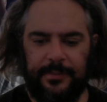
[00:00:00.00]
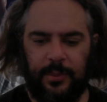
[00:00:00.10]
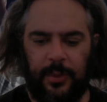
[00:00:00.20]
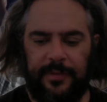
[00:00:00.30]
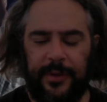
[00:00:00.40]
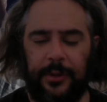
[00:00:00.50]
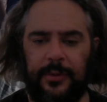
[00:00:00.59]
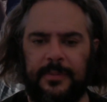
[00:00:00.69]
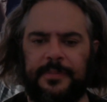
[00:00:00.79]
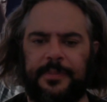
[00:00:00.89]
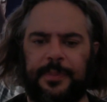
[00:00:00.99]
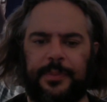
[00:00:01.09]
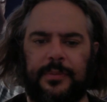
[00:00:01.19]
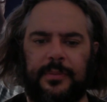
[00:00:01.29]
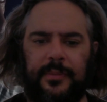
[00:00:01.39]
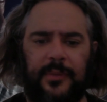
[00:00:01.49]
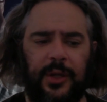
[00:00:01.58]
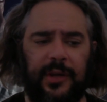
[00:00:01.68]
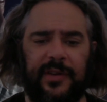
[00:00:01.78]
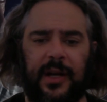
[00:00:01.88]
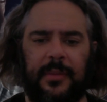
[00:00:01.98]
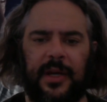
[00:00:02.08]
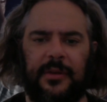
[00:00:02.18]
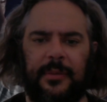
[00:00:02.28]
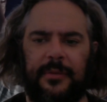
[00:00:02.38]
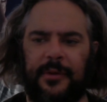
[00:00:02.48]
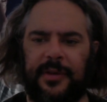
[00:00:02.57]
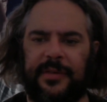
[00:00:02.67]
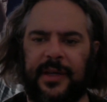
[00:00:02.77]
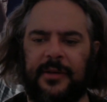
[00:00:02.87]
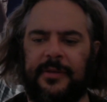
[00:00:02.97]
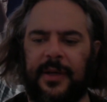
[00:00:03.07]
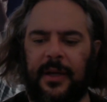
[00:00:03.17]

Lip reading: review, and you have a comment on the review itself,